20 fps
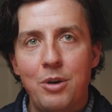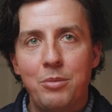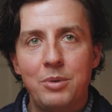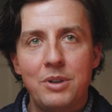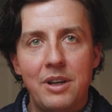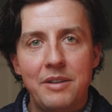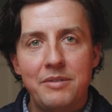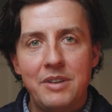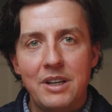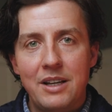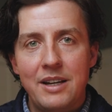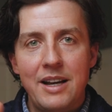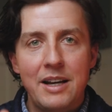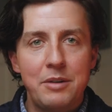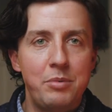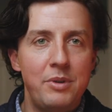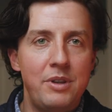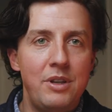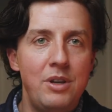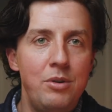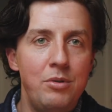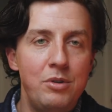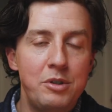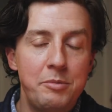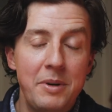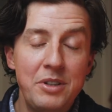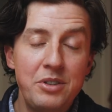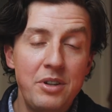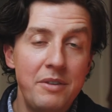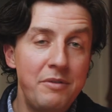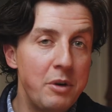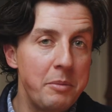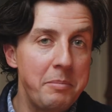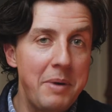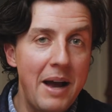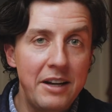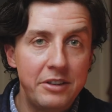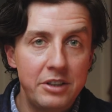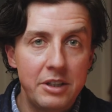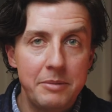Would love to connect with you, especially if you're
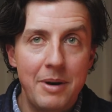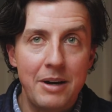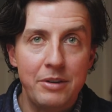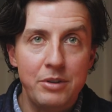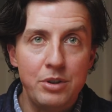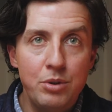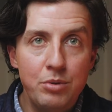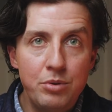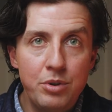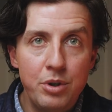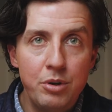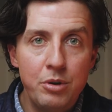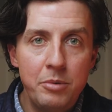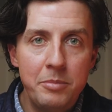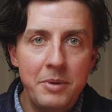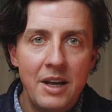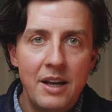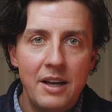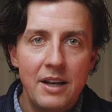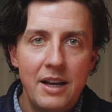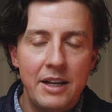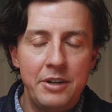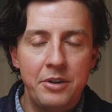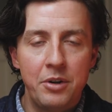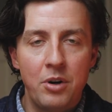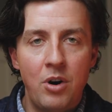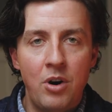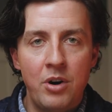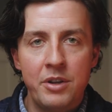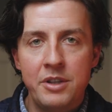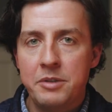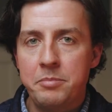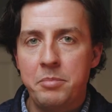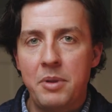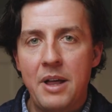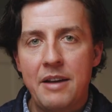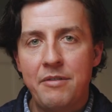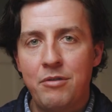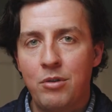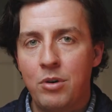passionate about YouTube and you're on this
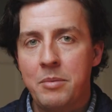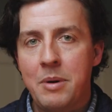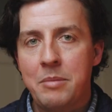platform.